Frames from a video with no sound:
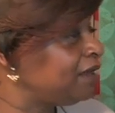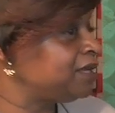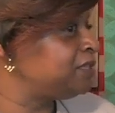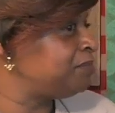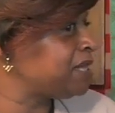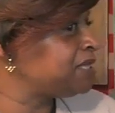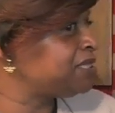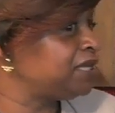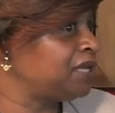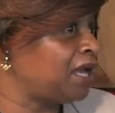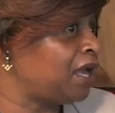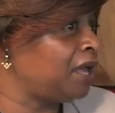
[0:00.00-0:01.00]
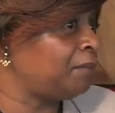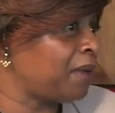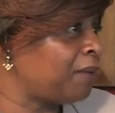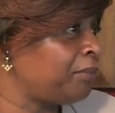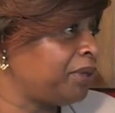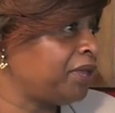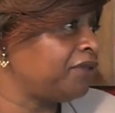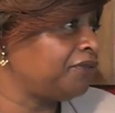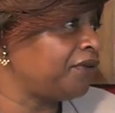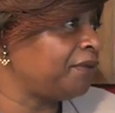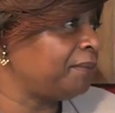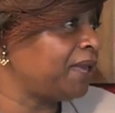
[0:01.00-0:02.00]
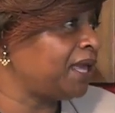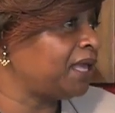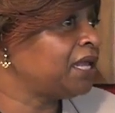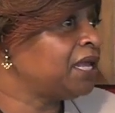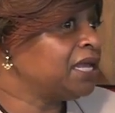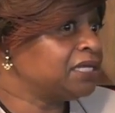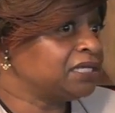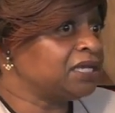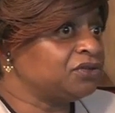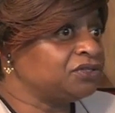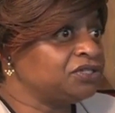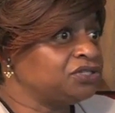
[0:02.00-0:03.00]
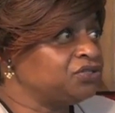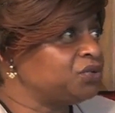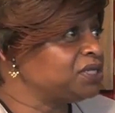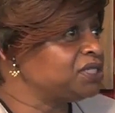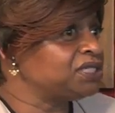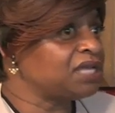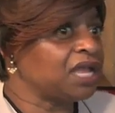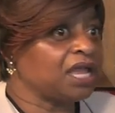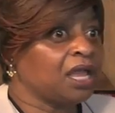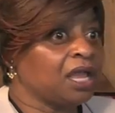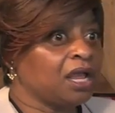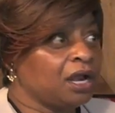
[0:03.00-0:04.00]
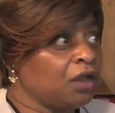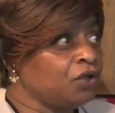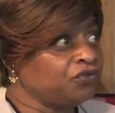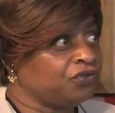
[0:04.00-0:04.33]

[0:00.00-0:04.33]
especially in my opinion, for a man to go to the door and say, "Close